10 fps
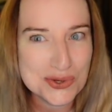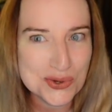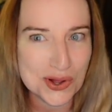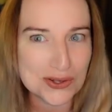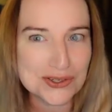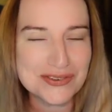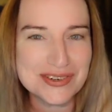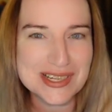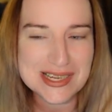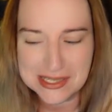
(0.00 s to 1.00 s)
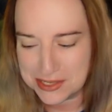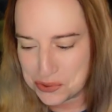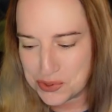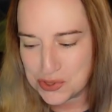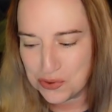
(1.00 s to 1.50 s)
two dollars for these. This
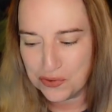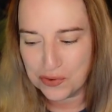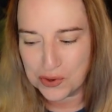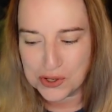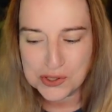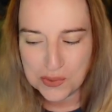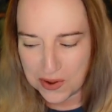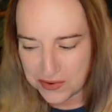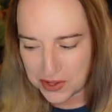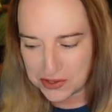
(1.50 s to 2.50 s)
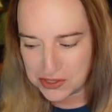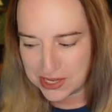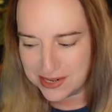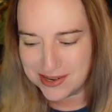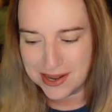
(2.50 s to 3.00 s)
one sold for twelve
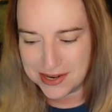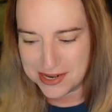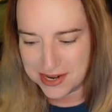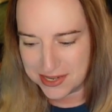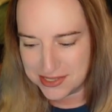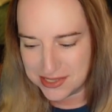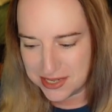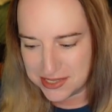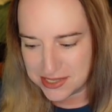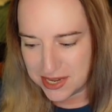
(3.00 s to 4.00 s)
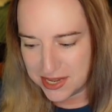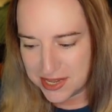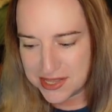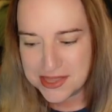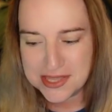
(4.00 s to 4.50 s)
ninety-nine.
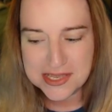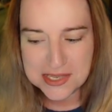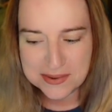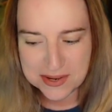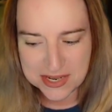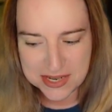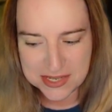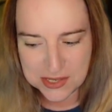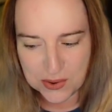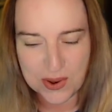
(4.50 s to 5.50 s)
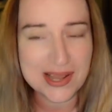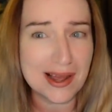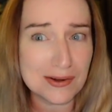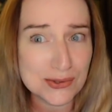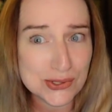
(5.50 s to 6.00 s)
This one is going
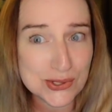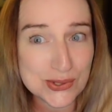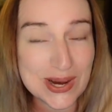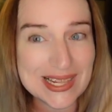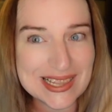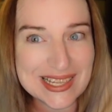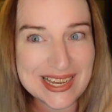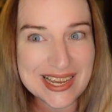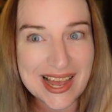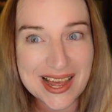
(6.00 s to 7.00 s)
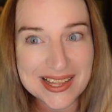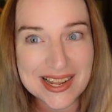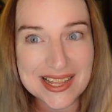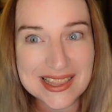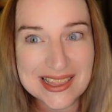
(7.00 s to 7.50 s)
out to Lee at
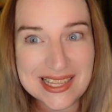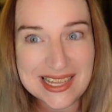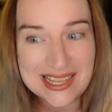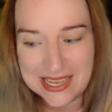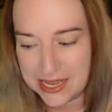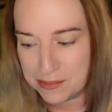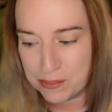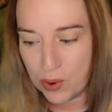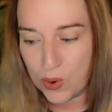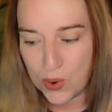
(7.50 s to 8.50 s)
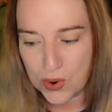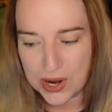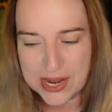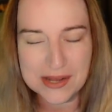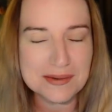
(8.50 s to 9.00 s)
Lily
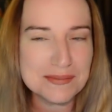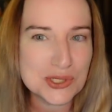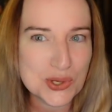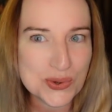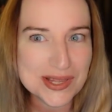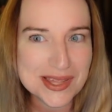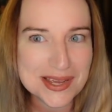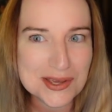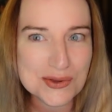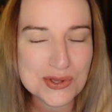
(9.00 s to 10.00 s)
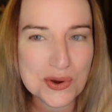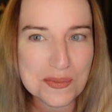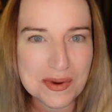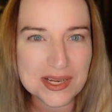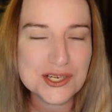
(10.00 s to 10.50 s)
Emporium. So thank you so
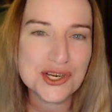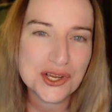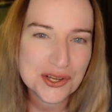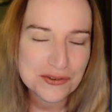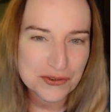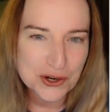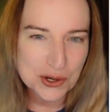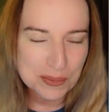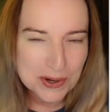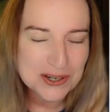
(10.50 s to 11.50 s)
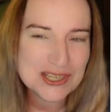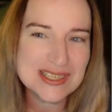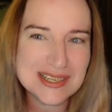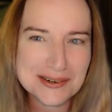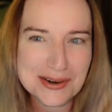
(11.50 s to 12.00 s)
much for your
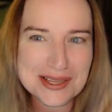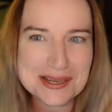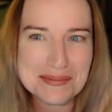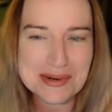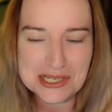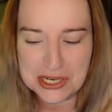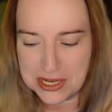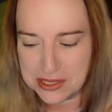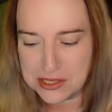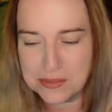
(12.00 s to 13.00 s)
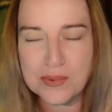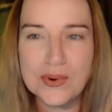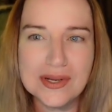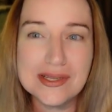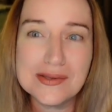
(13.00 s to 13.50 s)
purchase. I greatly appreciate the
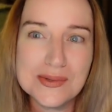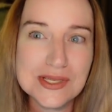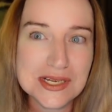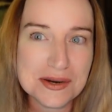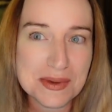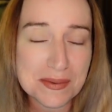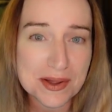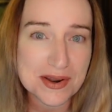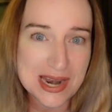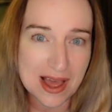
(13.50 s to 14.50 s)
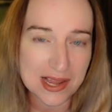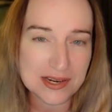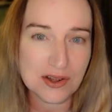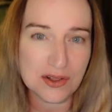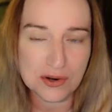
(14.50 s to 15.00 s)
support. This one's going to be about a
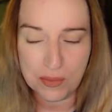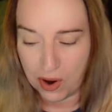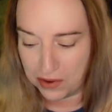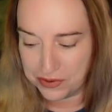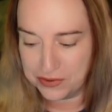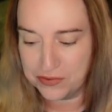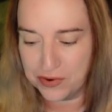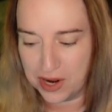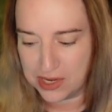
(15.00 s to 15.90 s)
nine dollar profit for